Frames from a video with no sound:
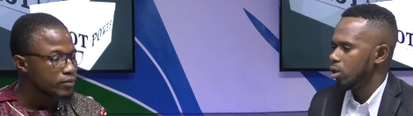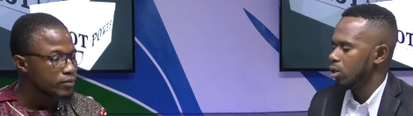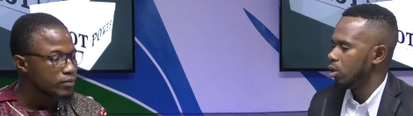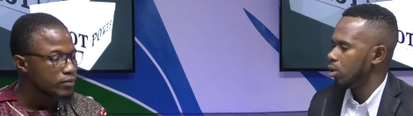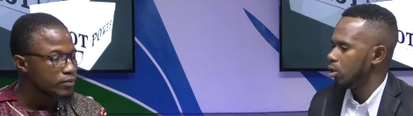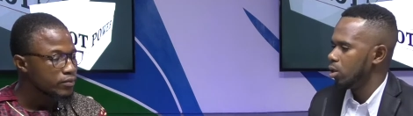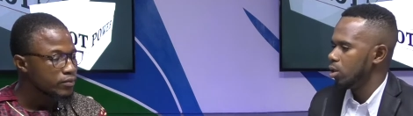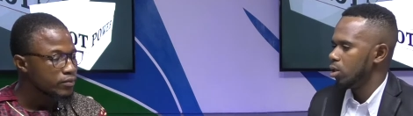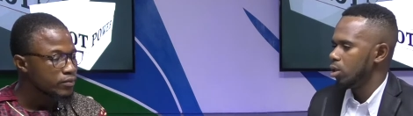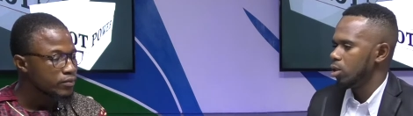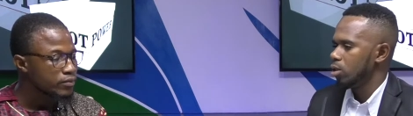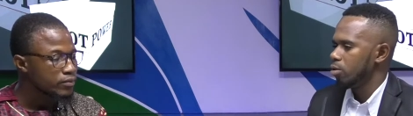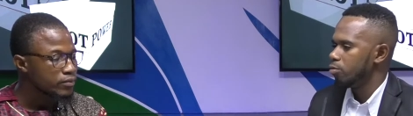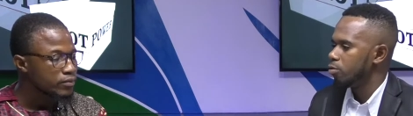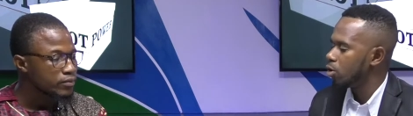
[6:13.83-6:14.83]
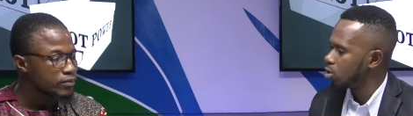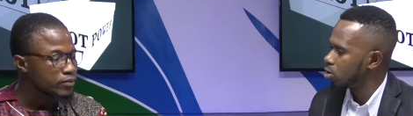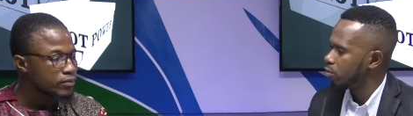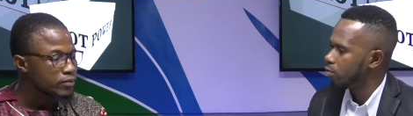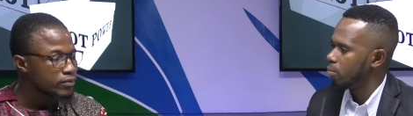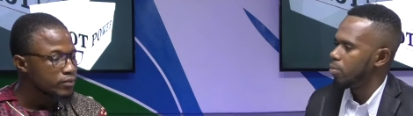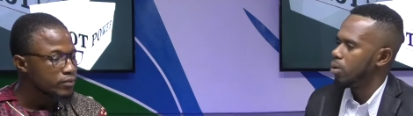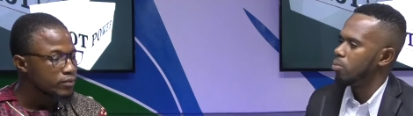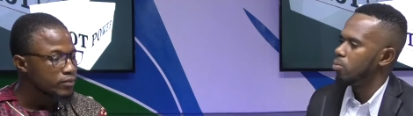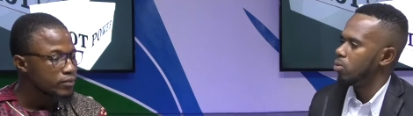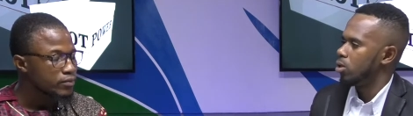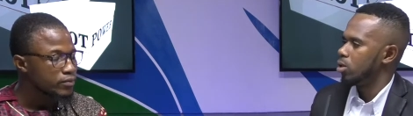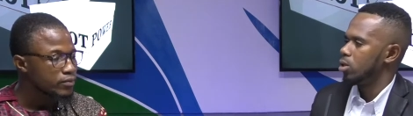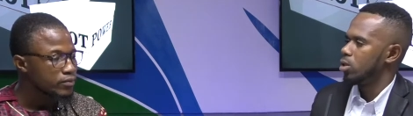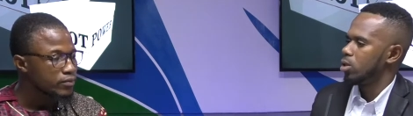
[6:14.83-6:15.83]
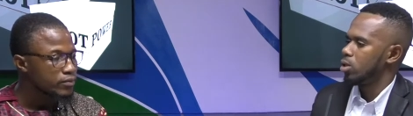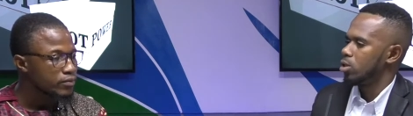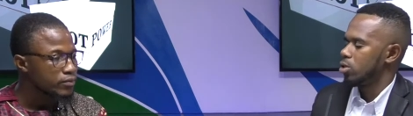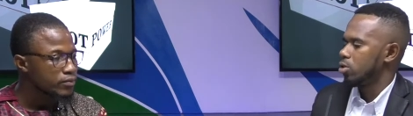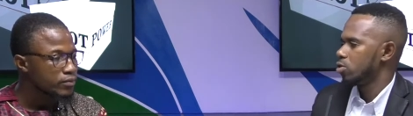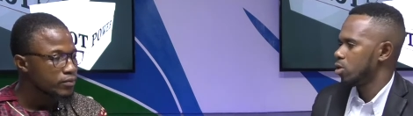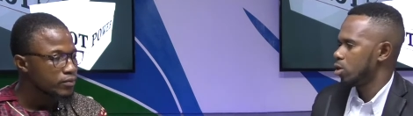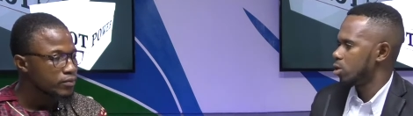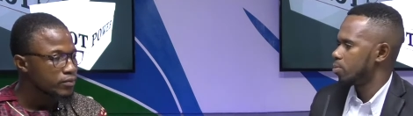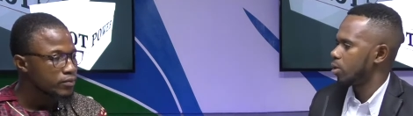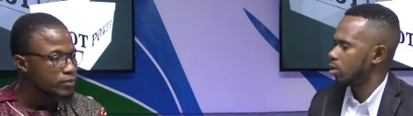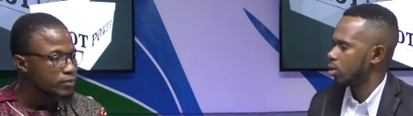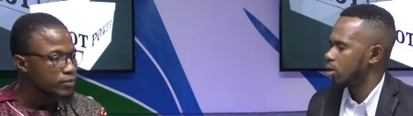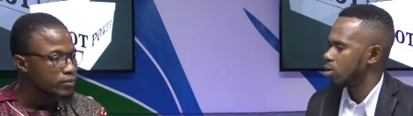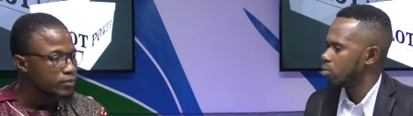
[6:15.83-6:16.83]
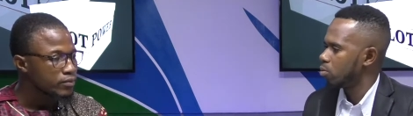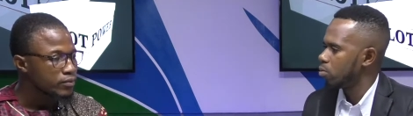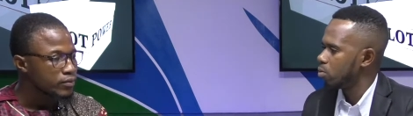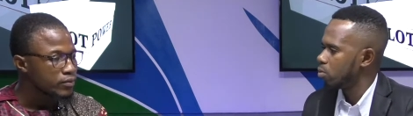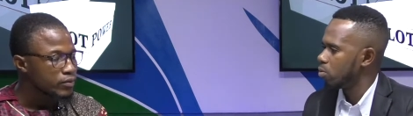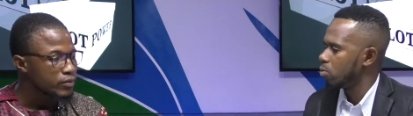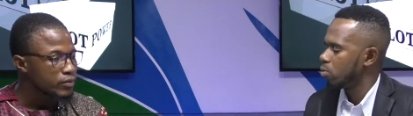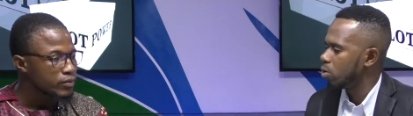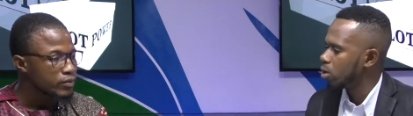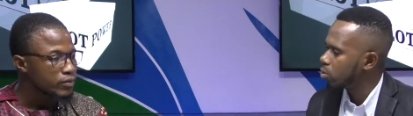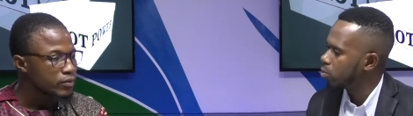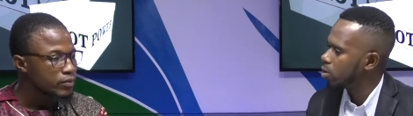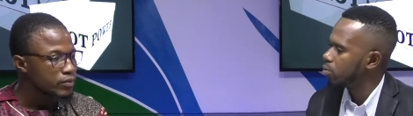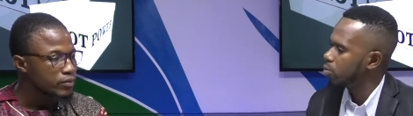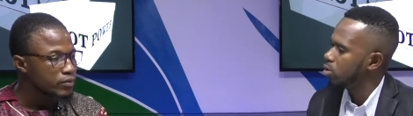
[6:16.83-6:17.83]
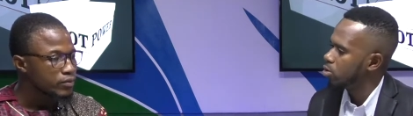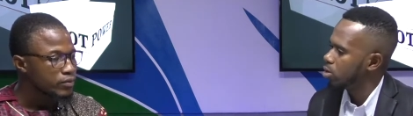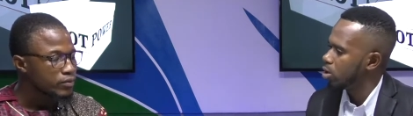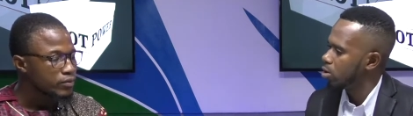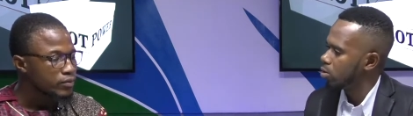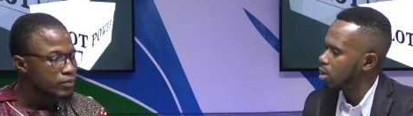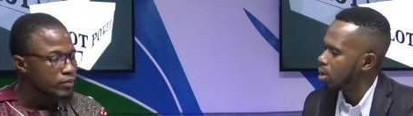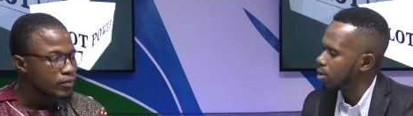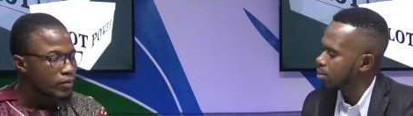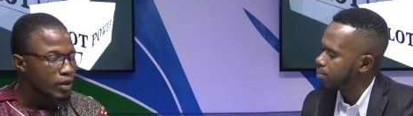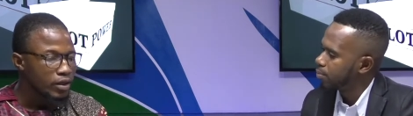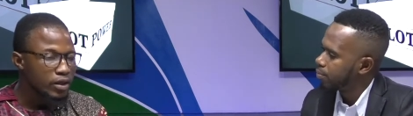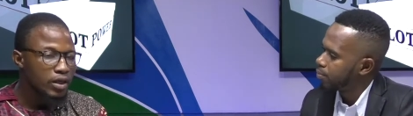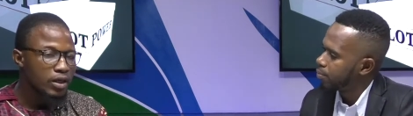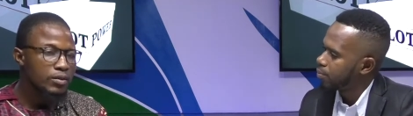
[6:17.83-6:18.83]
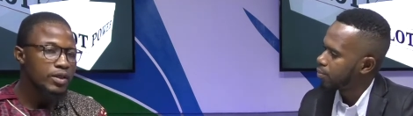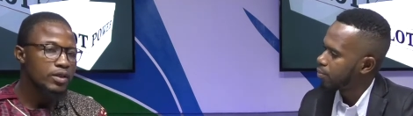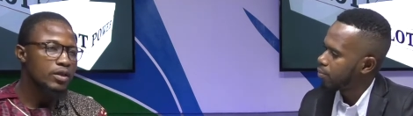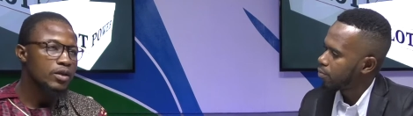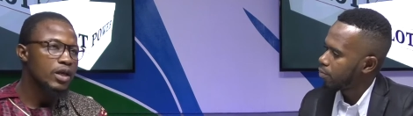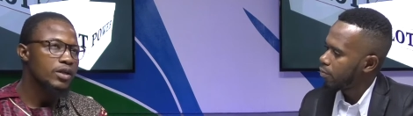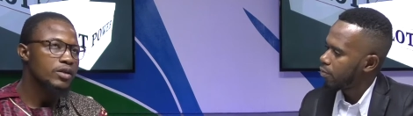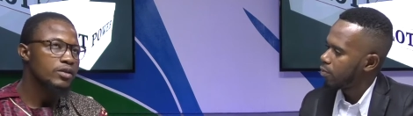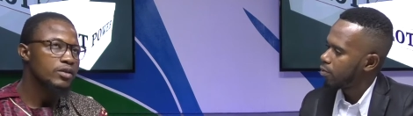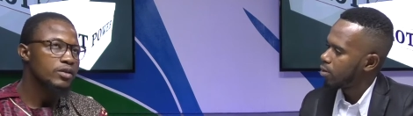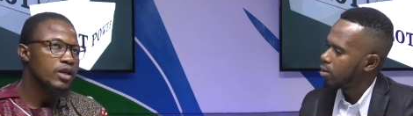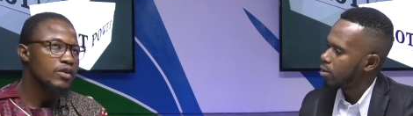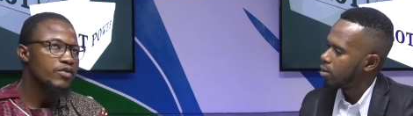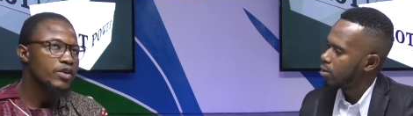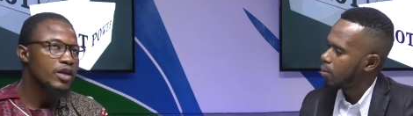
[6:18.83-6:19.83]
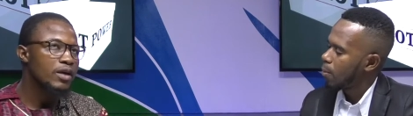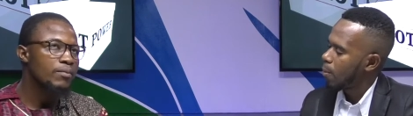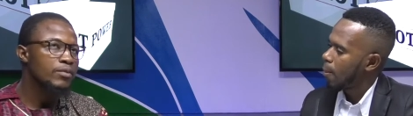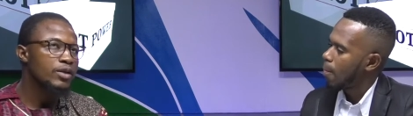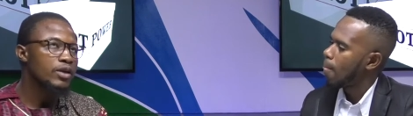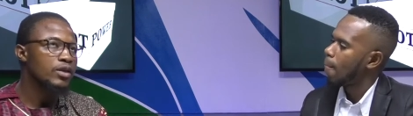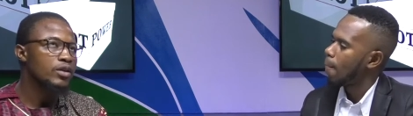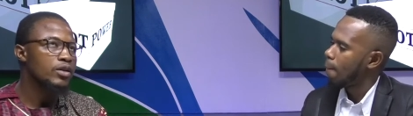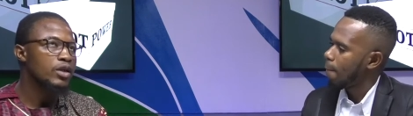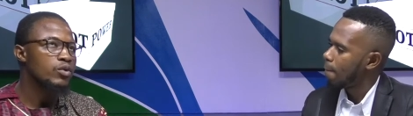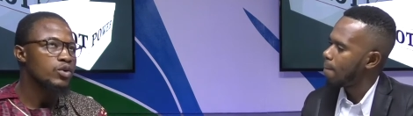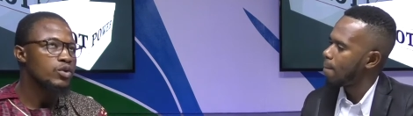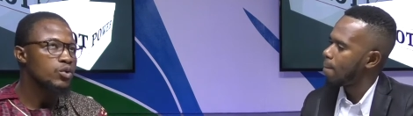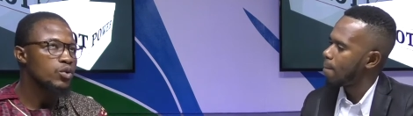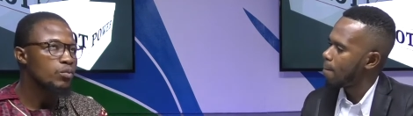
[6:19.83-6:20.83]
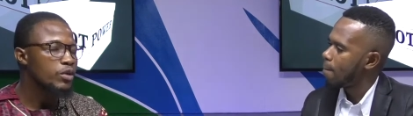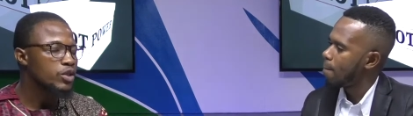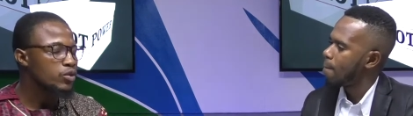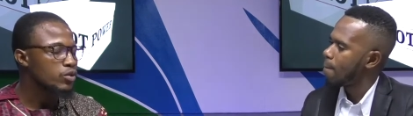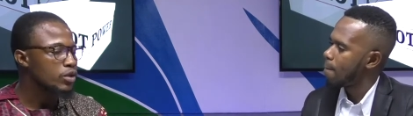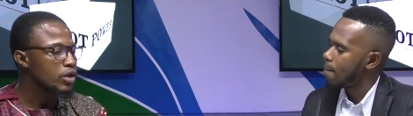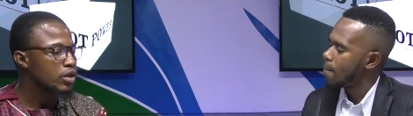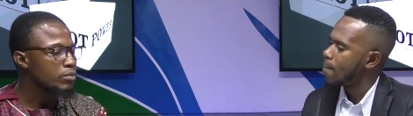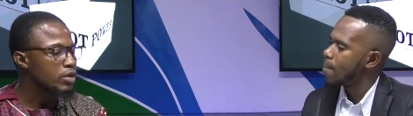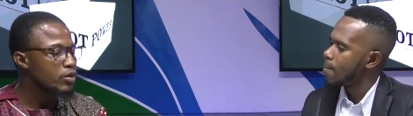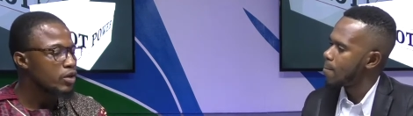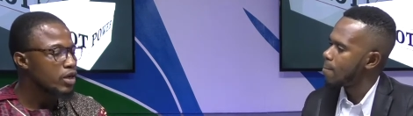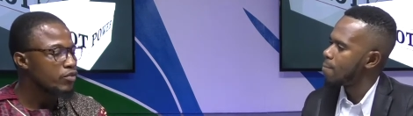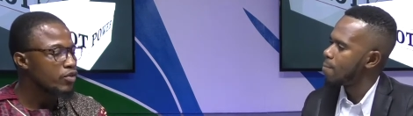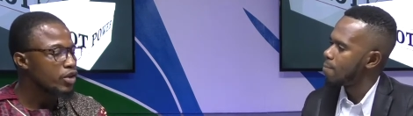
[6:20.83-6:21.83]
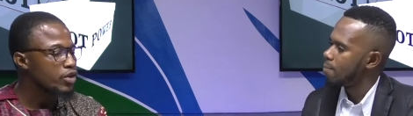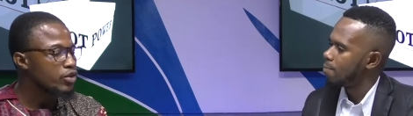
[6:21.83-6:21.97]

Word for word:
Speaker 1: the, the, the voice of the people is, is, respected? What what will you say to that? Yeah, I mean, like every
Speaker 2: Gambian that was so passionate about having